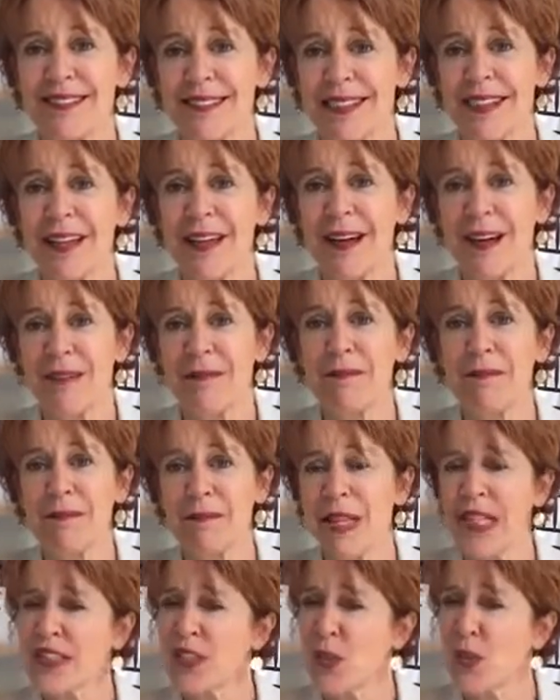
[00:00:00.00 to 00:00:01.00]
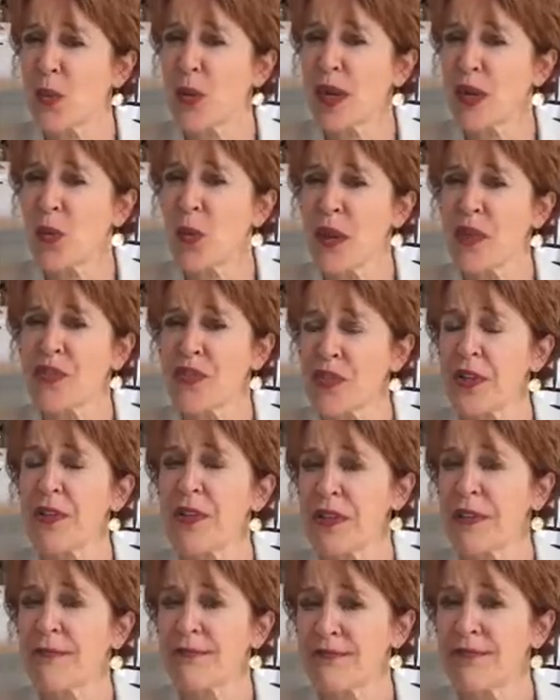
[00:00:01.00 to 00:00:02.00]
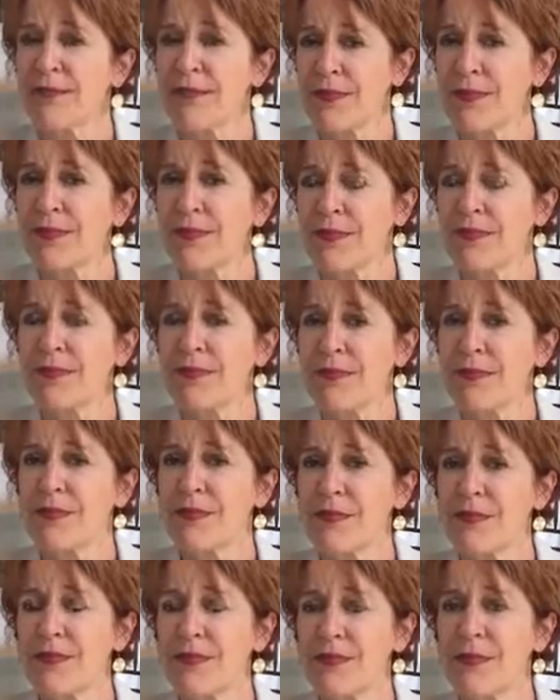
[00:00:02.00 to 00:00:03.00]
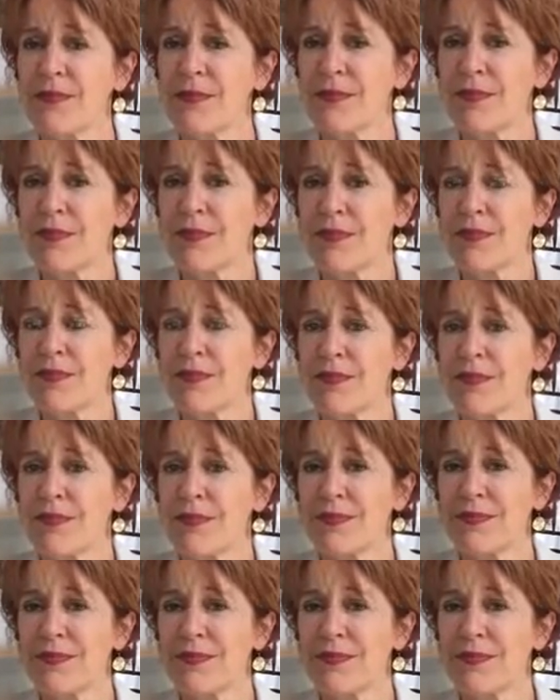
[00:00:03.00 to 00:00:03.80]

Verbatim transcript: Yeah, that's a great question. Yeah. Now,